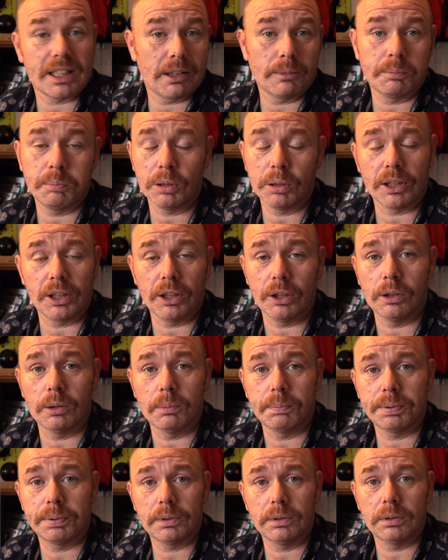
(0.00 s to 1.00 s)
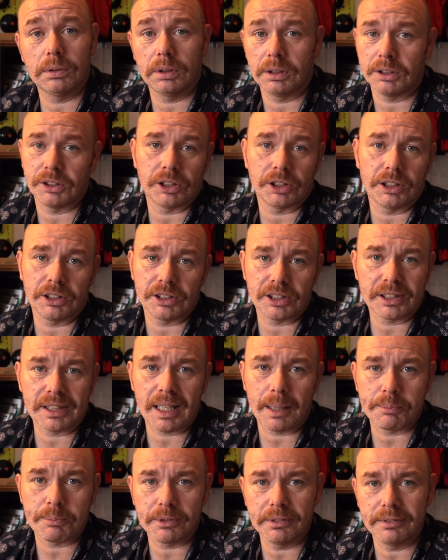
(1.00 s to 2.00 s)
I'll put it up as a
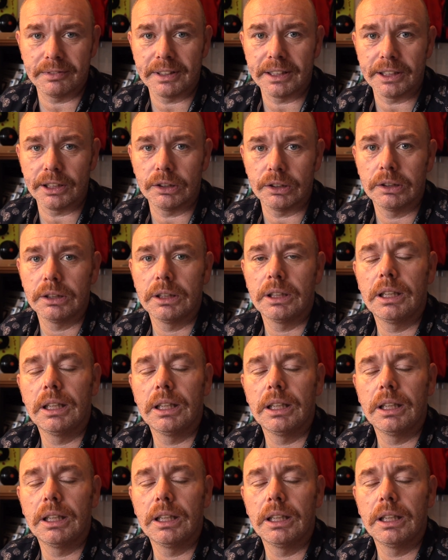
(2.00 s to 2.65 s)
separate video.